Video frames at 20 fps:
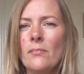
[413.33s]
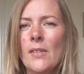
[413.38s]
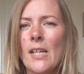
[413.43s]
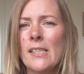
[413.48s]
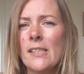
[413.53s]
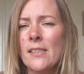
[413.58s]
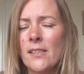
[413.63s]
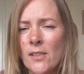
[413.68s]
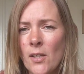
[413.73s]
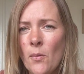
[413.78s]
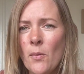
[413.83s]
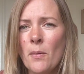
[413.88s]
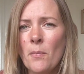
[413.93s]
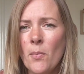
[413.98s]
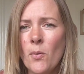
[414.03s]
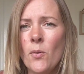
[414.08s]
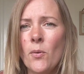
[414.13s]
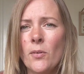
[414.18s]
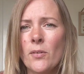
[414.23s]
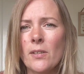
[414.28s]
It's so
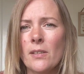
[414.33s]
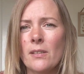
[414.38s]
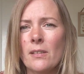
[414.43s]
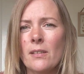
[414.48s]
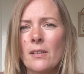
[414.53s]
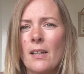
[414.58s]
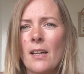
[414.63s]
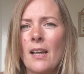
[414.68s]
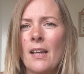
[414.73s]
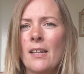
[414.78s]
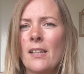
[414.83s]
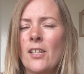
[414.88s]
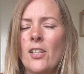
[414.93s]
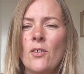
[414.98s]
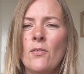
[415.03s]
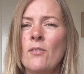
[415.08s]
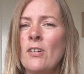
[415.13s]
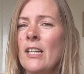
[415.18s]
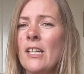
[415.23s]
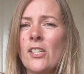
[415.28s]
important, and
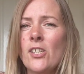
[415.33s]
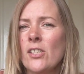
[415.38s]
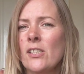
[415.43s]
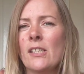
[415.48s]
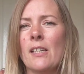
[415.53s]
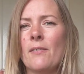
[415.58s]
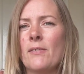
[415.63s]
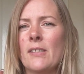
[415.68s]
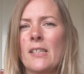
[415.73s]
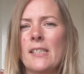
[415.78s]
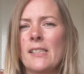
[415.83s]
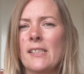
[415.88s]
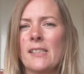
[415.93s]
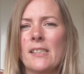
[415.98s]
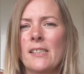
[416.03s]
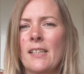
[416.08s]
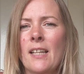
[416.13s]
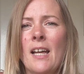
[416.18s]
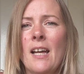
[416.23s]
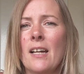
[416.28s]
you really just have to listen
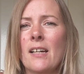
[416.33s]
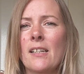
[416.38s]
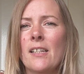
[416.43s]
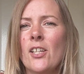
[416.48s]
to that.